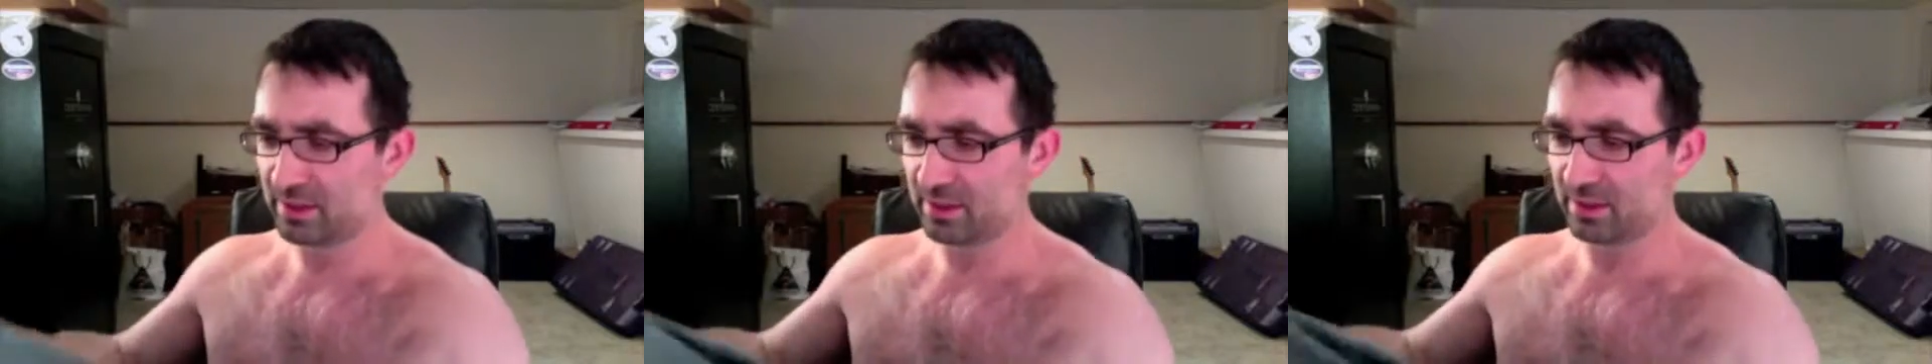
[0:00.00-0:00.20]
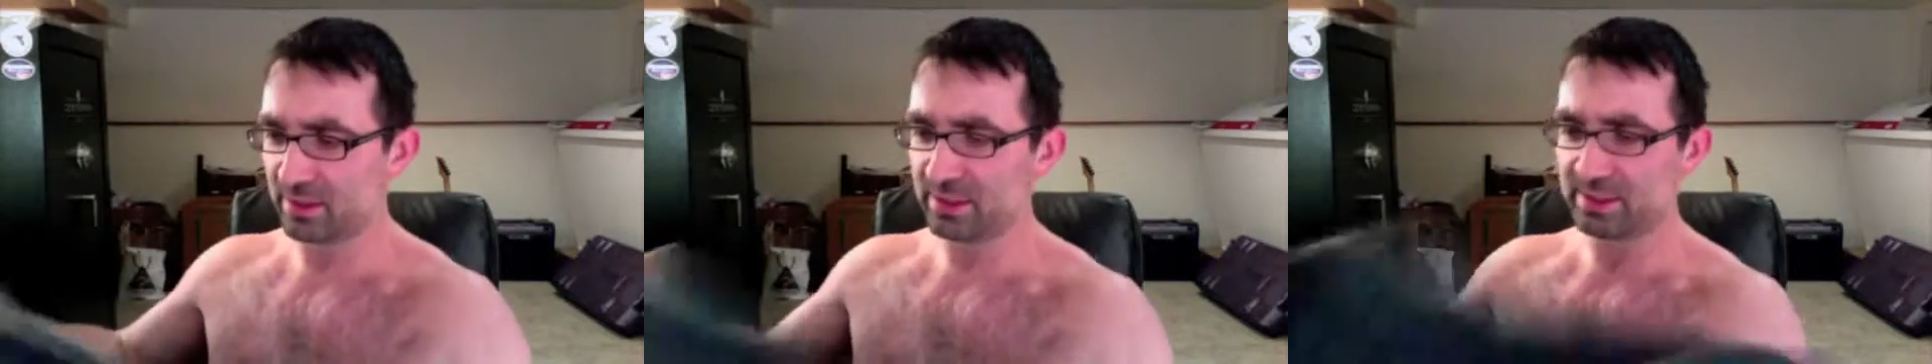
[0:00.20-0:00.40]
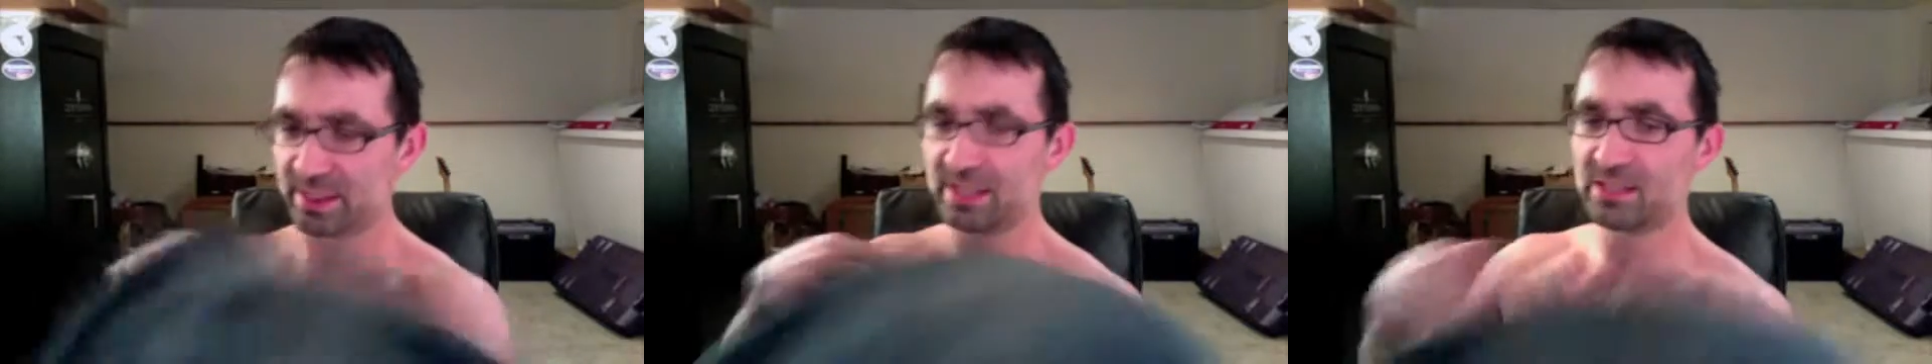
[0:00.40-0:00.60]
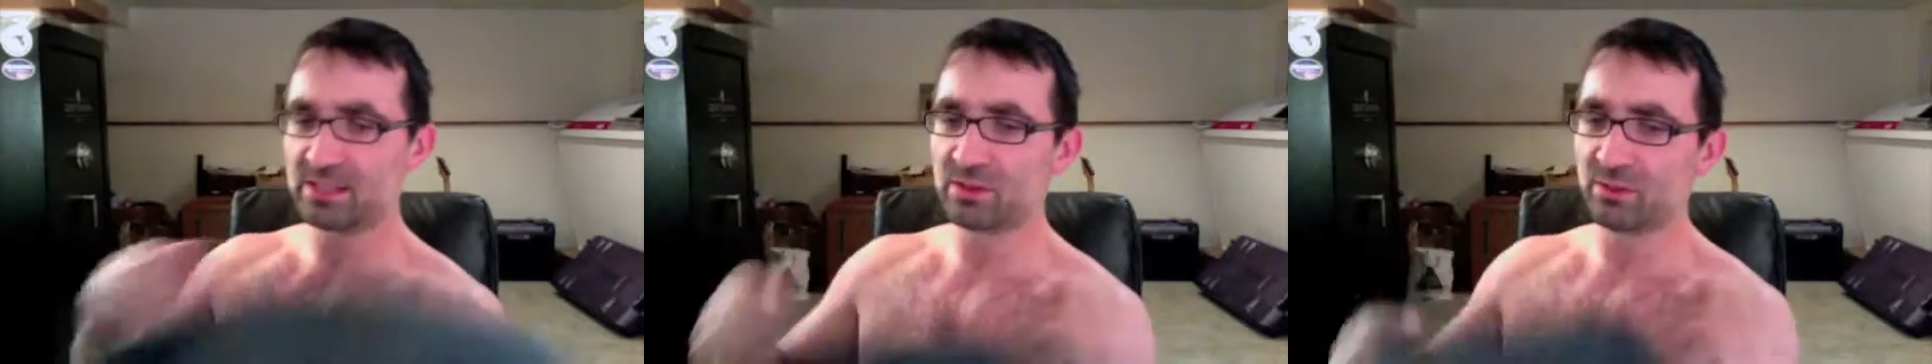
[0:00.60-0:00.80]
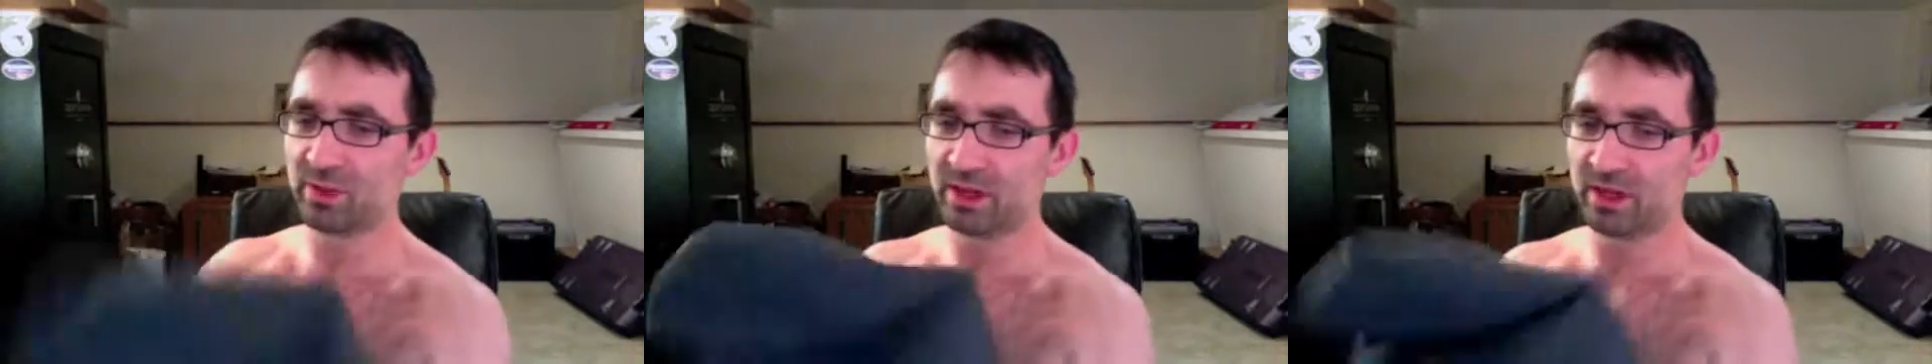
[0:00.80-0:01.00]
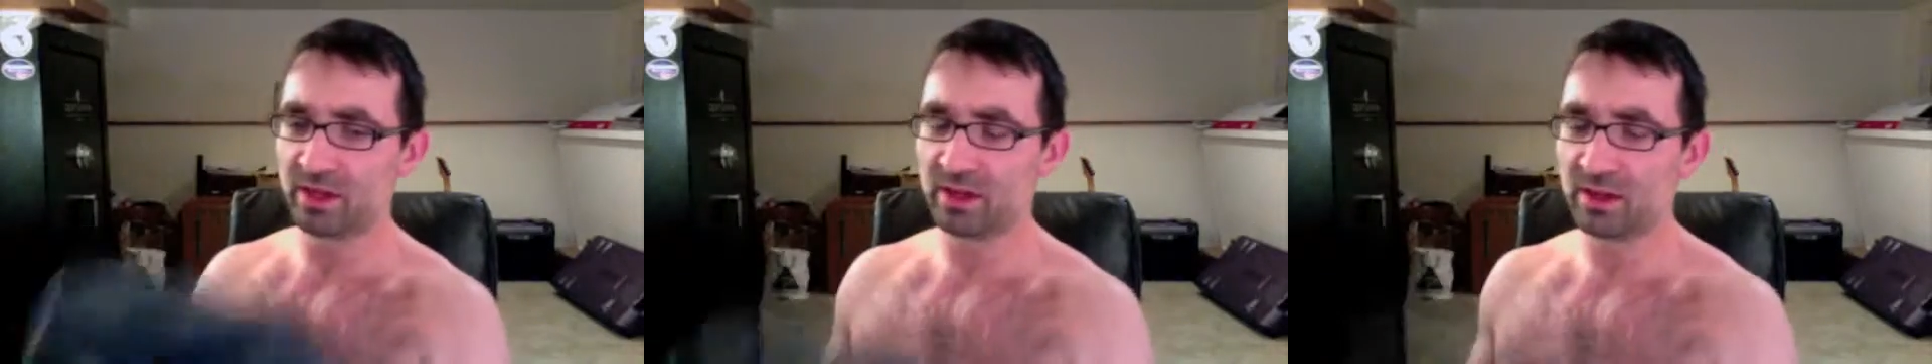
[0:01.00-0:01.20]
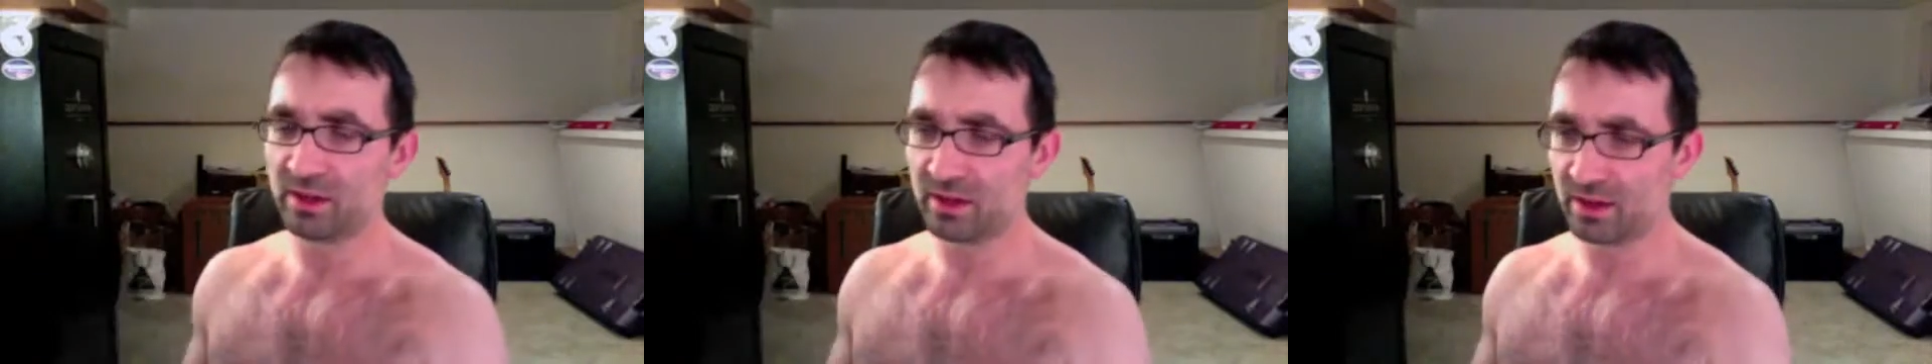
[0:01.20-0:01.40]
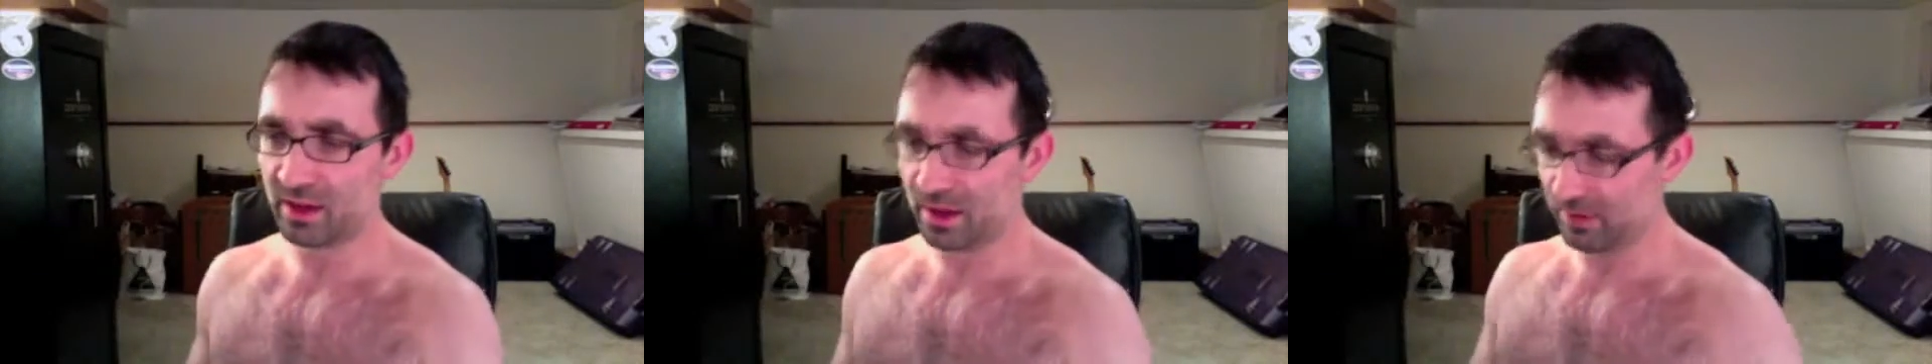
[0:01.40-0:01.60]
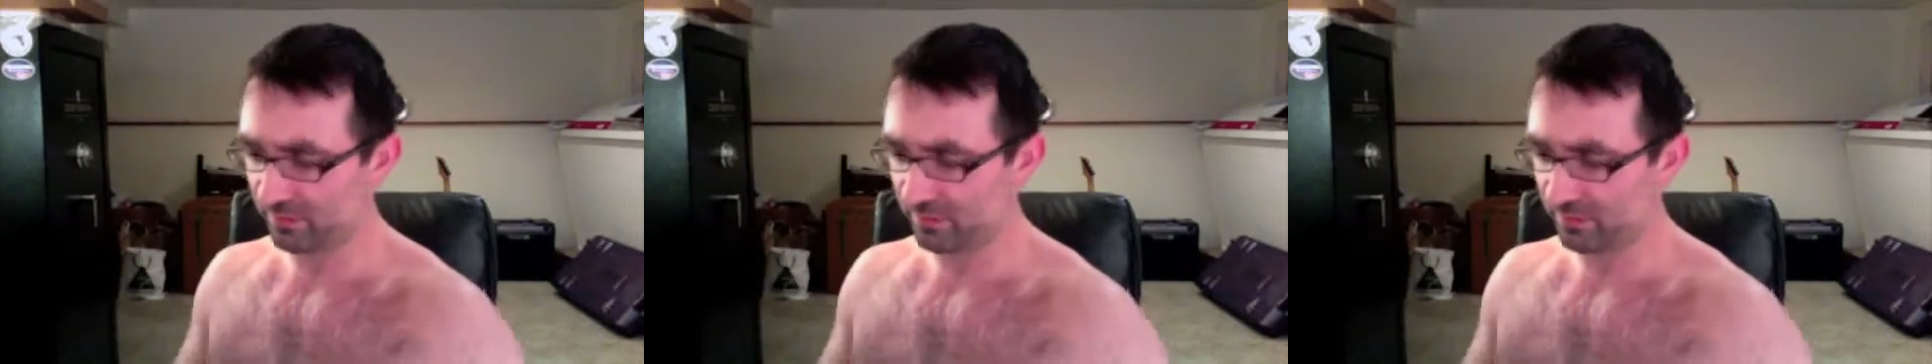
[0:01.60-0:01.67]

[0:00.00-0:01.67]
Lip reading: At least that's the way I